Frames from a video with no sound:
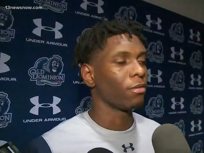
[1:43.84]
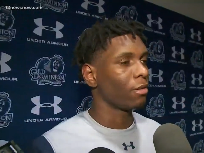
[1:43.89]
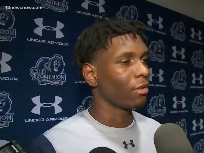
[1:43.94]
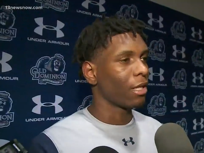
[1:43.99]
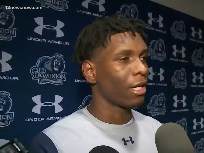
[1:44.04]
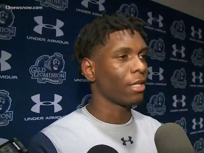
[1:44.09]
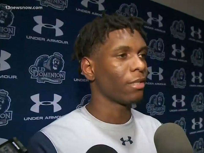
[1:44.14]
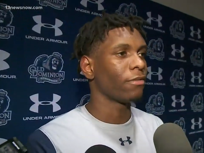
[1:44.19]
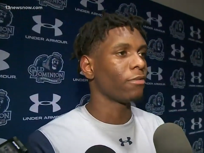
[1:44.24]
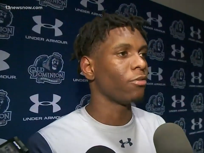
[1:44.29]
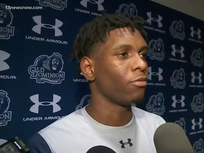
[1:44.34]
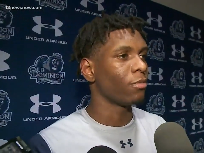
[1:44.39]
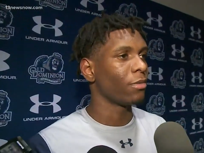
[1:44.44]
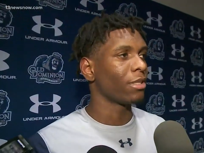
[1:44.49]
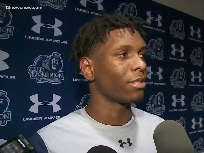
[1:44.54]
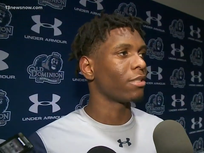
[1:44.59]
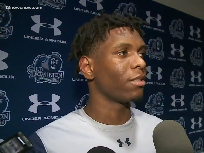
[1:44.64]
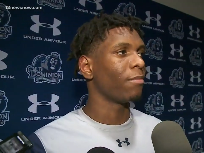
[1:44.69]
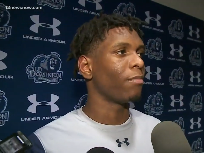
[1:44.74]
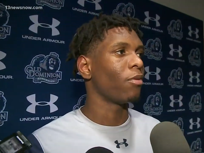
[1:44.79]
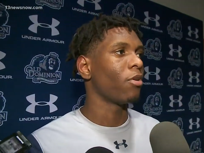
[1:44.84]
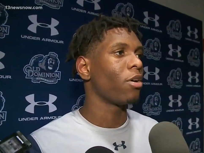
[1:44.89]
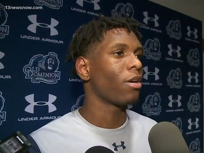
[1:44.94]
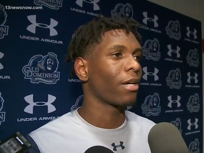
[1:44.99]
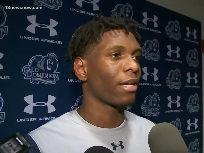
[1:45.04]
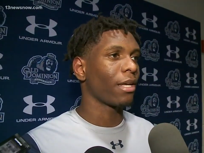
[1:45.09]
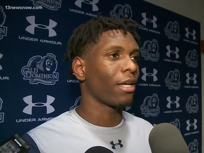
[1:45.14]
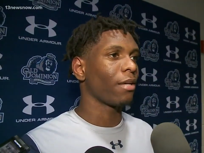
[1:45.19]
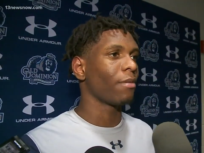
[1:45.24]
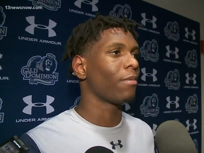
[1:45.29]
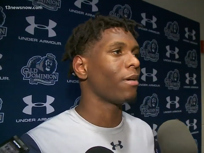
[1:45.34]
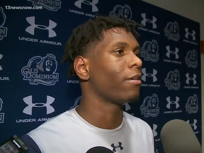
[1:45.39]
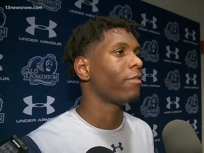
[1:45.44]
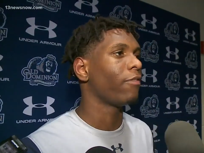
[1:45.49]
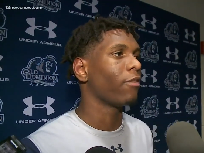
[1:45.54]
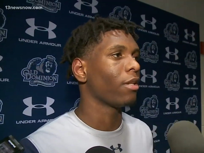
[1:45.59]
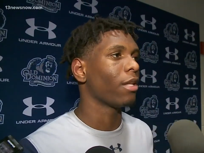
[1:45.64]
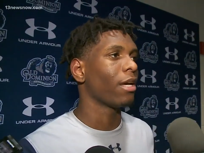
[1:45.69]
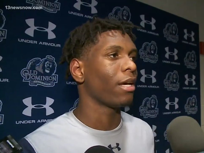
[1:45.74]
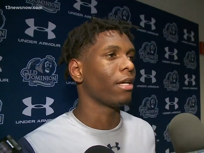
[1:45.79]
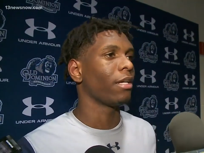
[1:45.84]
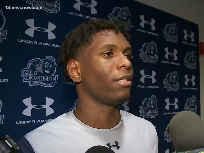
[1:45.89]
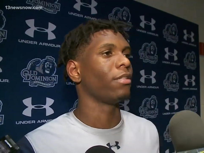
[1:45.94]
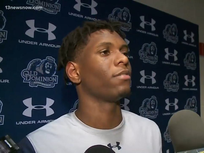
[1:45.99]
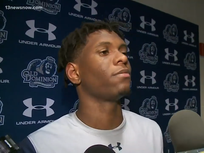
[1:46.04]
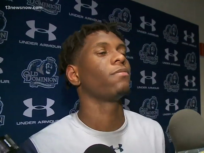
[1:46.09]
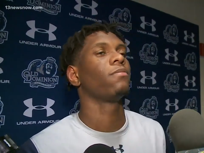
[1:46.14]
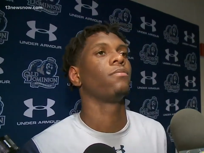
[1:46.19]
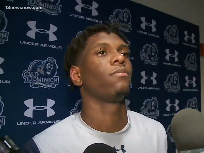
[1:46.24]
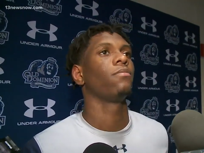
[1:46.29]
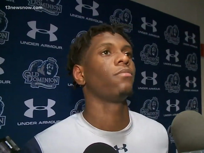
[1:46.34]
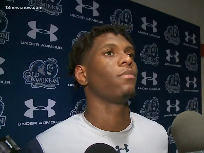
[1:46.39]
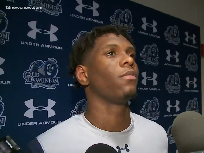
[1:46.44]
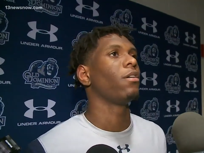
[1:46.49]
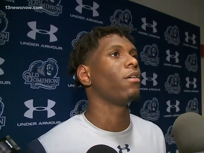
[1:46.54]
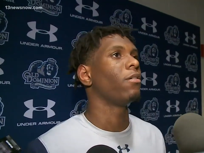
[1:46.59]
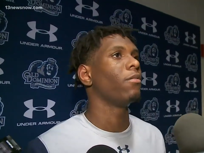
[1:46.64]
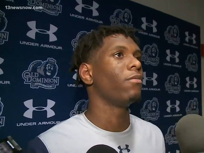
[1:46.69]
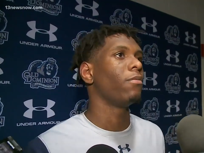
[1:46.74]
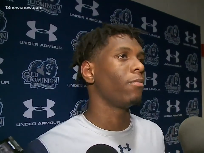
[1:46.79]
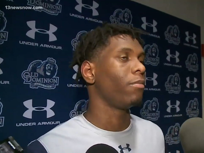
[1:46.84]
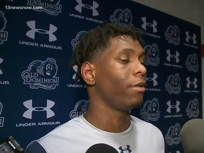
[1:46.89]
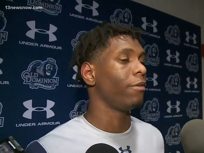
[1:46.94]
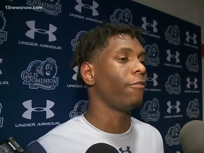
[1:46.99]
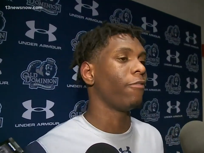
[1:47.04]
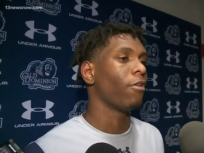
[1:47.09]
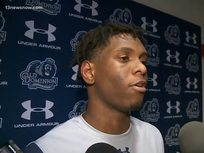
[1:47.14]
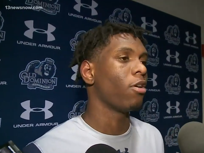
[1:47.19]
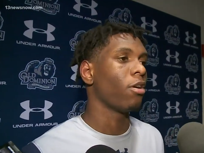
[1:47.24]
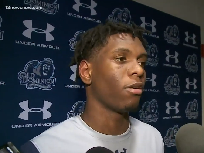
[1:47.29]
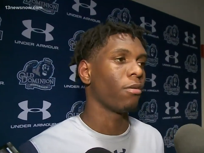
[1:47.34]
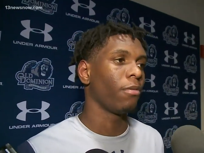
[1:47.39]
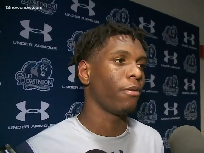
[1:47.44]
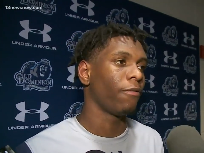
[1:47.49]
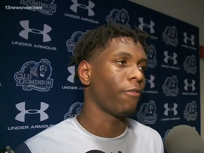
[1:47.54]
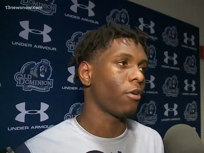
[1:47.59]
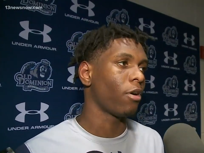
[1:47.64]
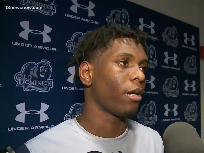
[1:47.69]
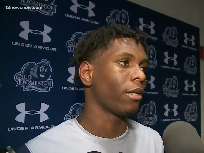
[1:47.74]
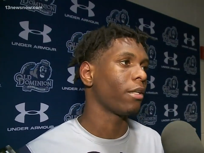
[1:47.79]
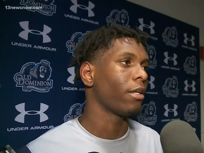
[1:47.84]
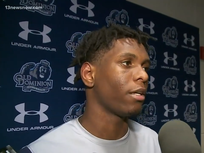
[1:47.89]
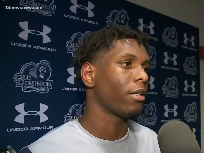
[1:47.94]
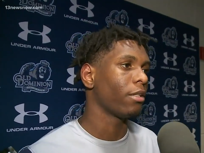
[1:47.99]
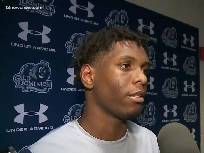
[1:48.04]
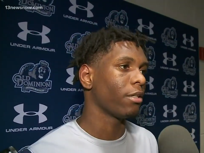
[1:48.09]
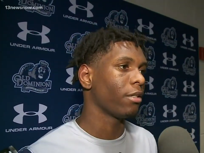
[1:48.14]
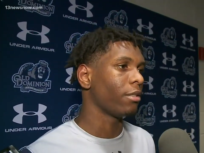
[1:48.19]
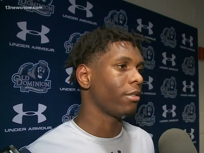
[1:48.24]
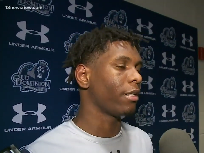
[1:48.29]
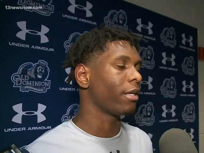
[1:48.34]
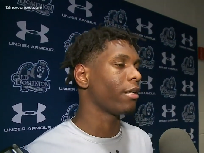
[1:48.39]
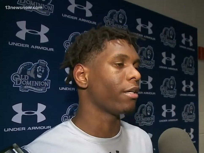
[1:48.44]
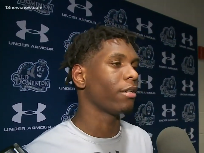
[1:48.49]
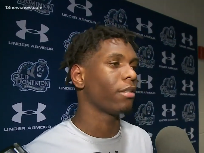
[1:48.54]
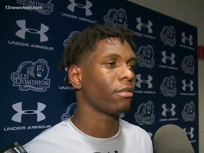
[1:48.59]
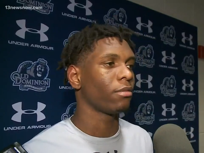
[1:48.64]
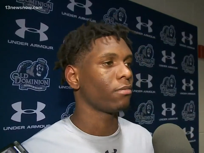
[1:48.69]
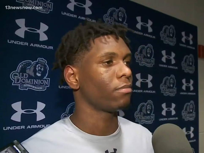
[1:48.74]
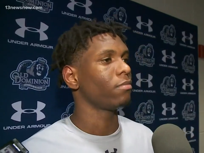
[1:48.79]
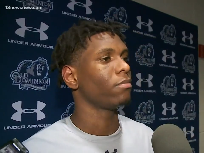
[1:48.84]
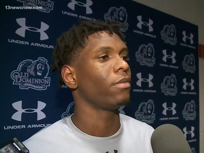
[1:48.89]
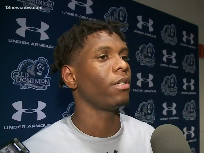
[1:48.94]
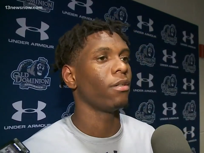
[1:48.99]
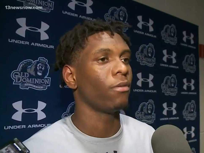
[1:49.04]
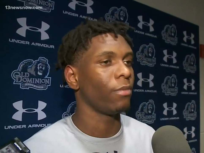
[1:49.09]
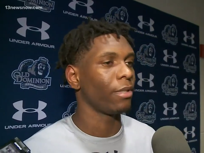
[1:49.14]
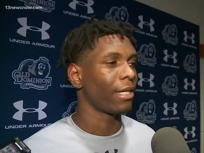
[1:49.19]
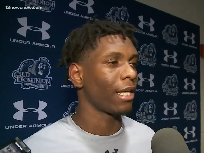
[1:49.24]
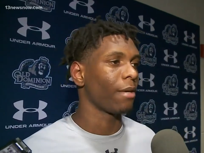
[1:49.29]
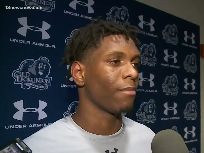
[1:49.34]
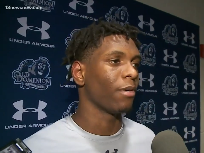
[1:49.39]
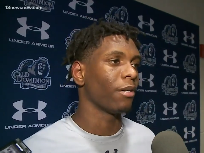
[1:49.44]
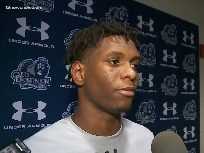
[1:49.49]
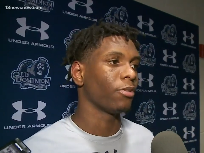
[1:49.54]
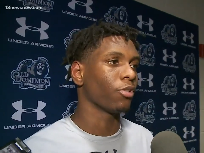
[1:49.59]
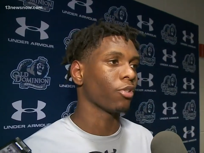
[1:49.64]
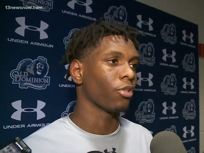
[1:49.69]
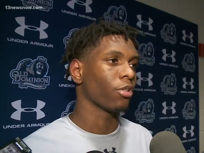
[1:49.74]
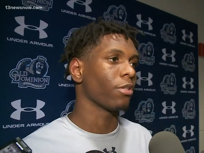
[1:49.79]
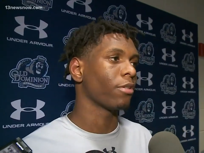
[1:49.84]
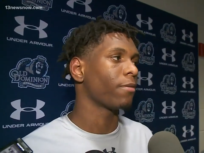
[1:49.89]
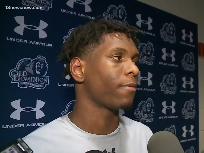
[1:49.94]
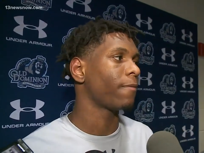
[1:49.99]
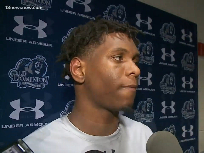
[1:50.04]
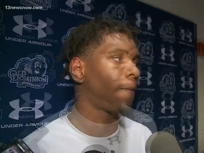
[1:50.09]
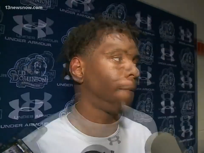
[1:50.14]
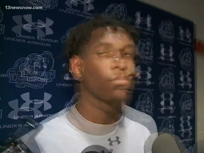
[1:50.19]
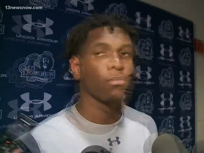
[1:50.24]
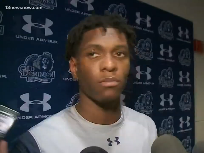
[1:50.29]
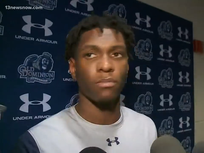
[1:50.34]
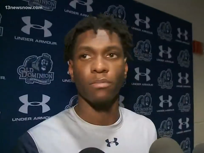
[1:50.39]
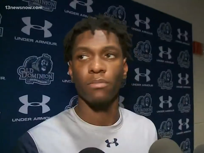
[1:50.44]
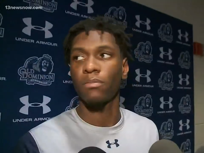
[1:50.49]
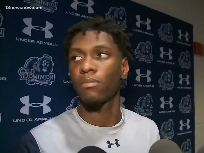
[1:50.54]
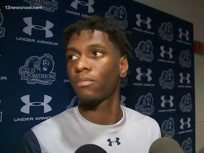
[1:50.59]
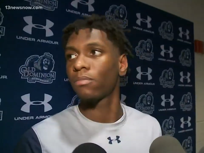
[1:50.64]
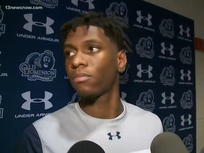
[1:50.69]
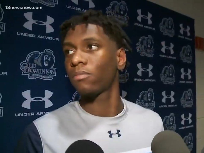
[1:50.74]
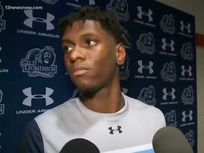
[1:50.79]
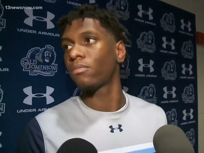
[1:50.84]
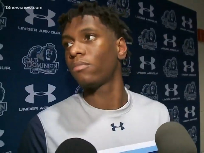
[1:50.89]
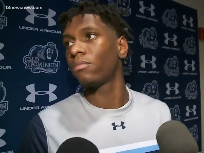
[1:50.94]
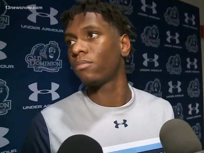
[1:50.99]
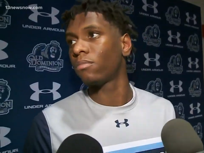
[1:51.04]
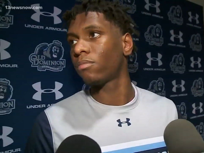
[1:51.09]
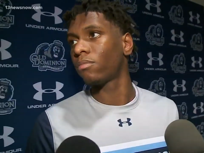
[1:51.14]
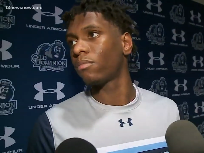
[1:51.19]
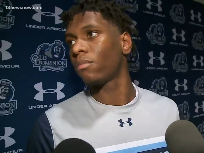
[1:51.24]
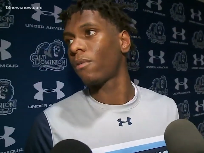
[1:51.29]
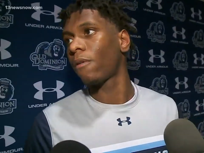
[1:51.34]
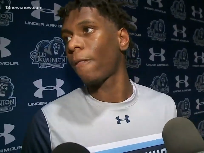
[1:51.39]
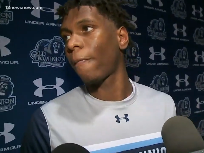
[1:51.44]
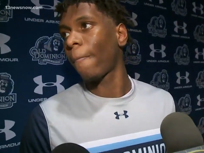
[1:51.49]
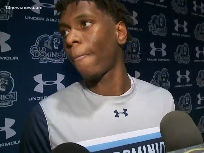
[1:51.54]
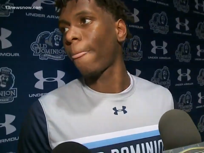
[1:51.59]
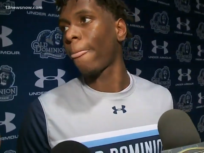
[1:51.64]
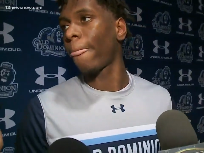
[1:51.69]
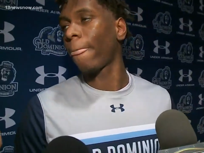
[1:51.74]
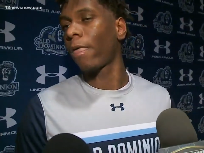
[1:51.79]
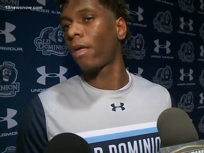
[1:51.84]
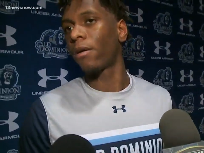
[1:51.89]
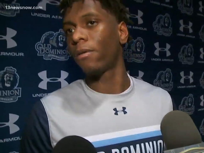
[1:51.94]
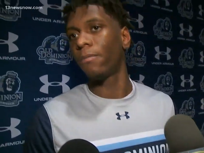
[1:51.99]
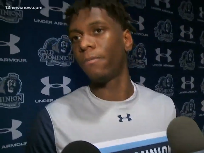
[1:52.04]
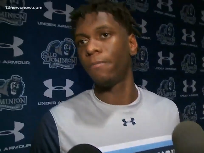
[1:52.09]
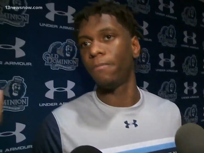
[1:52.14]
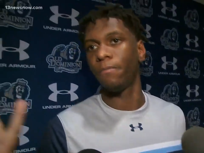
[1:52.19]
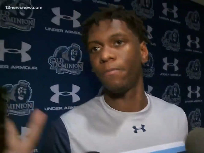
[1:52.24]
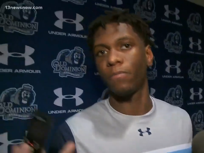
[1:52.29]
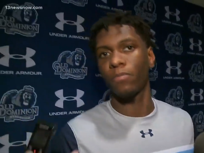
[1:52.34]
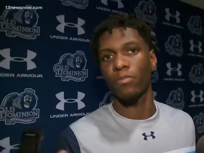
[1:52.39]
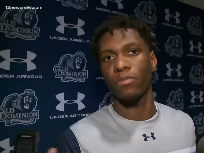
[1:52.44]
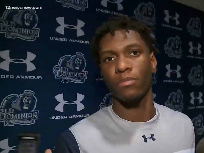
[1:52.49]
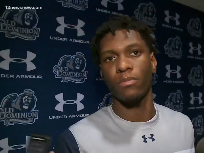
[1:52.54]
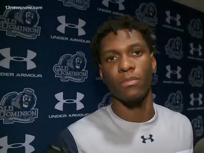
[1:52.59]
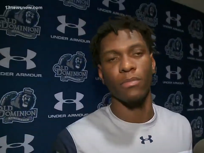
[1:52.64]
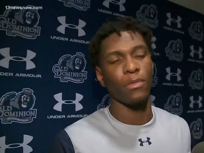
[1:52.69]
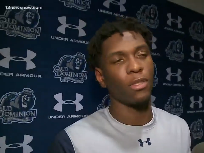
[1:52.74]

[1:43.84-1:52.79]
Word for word: last few minutes of the ball game, I feel like we fought. We fought at the end of the day. We came up short. What's the feeling when you think it's in and they tell you it's not?